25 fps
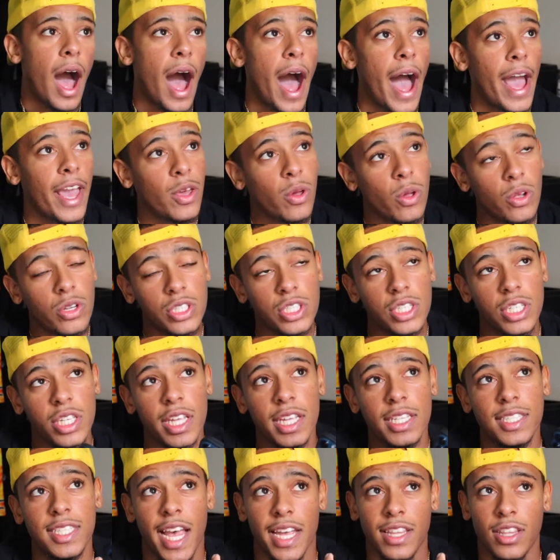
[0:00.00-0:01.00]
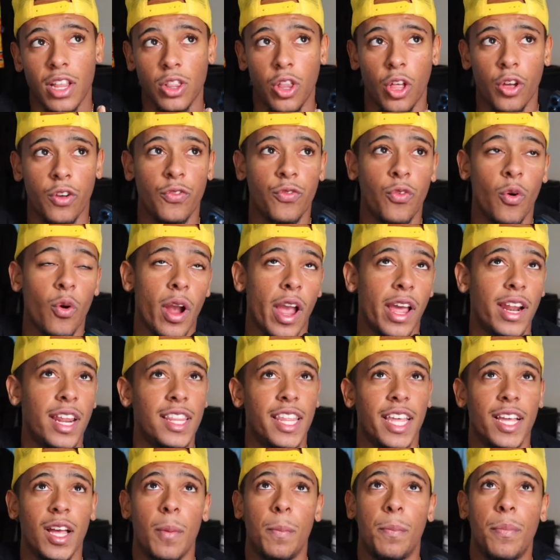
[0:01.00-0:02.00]
I usually tend to look for
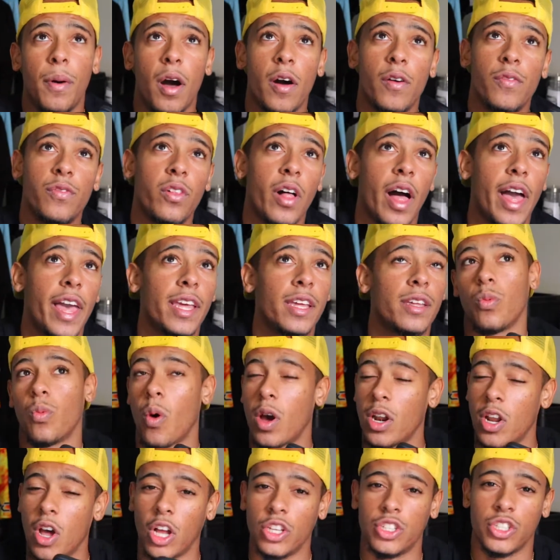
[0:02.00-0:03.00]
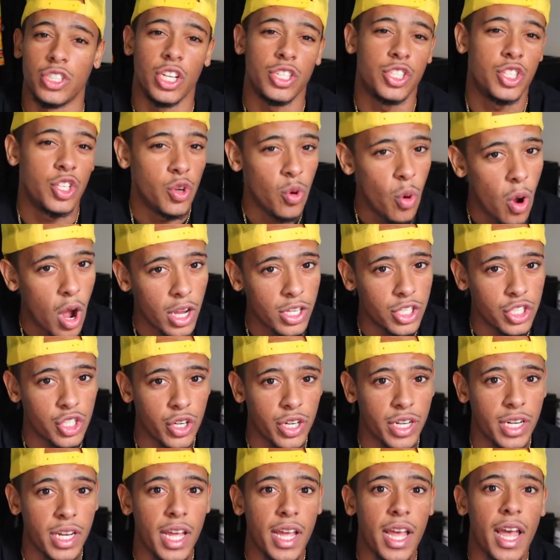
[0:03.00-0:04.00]
anything above like 100 to 200.